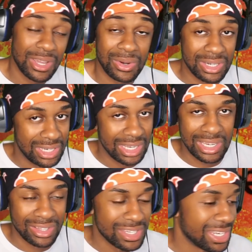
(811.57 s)

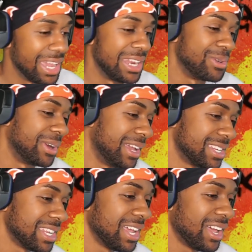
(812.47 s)
Ridiculous.
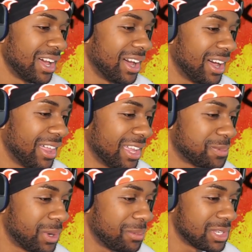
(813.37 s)
Anyways, that's
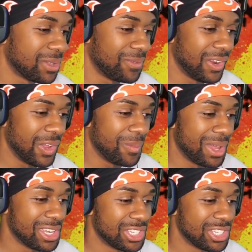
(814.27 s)
pretty much the video, man.